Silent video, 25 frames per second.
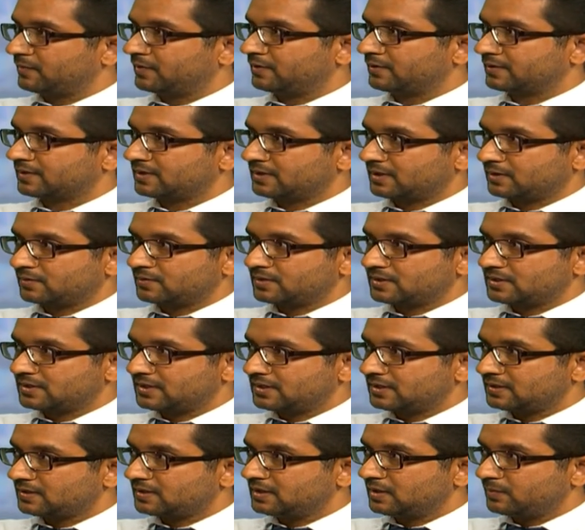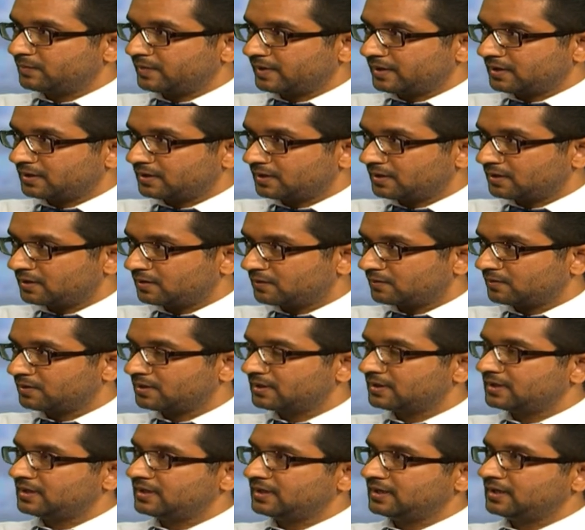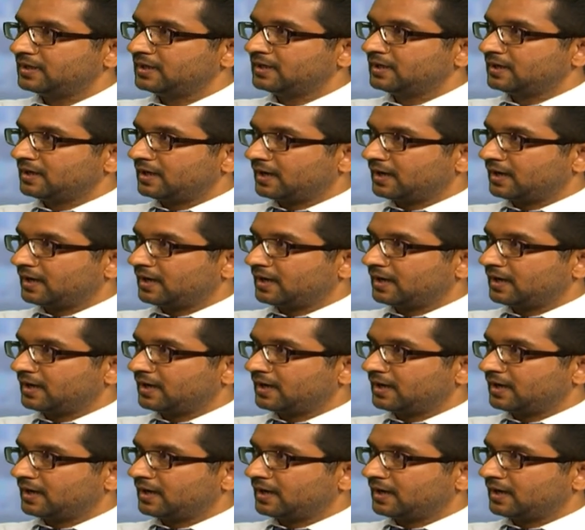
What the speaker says: because now she is dependent on the